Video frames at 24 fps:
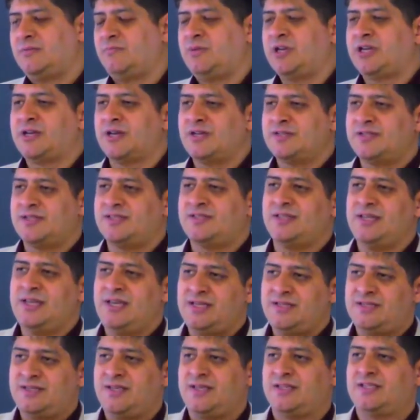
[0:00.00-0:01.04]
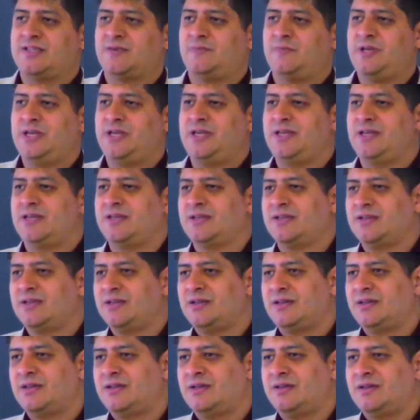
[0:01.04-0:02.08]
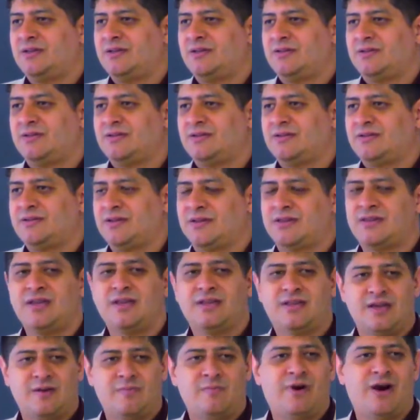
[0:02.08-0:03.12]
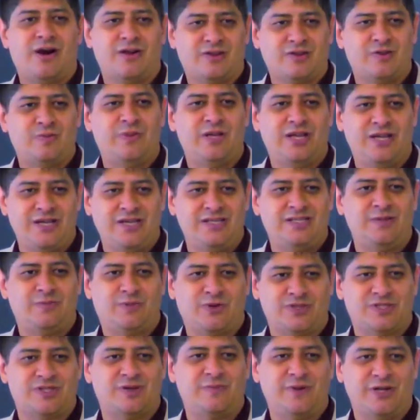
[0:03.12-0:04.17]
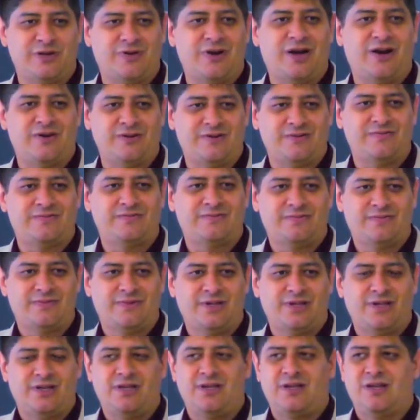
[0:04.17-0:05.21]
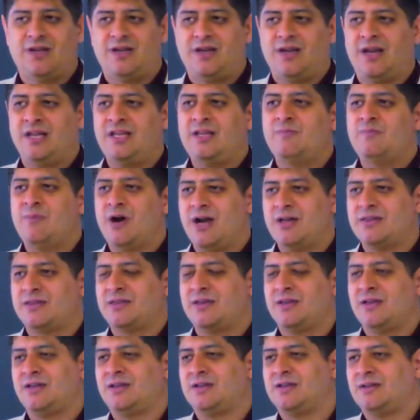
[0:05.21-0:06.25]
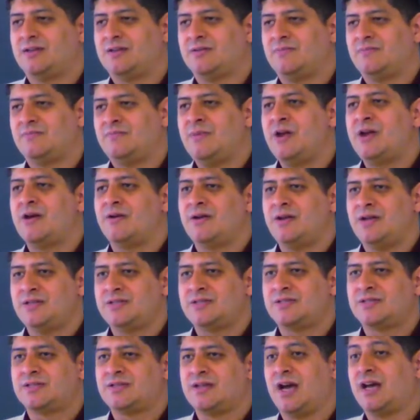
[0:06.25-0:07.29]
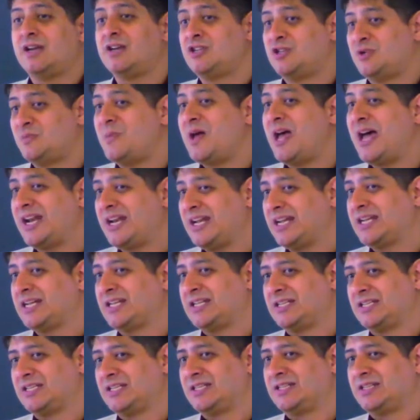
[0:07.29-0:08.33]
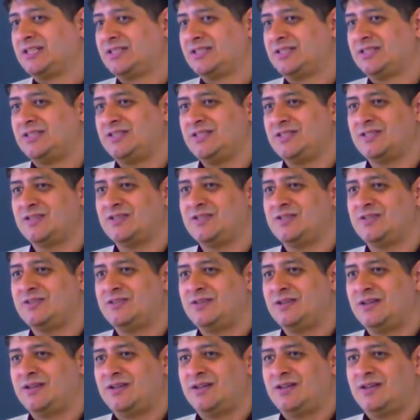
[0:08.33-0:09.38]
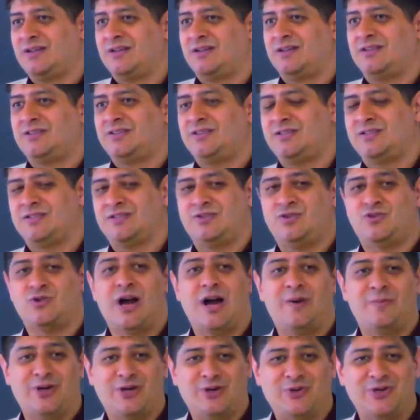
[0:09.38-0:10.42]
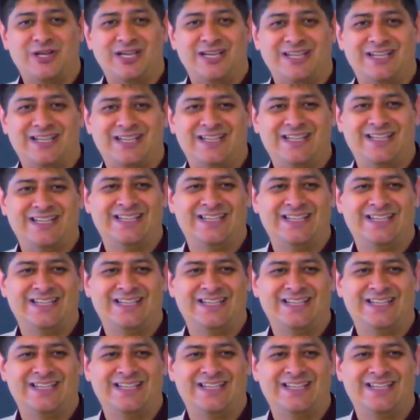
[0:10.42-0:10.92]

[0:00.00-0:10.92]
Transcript: because it's easy to be to think that Martha would be an easy person to be around. And you might think Mary's kind of dramatic. She's a she's a drama queen.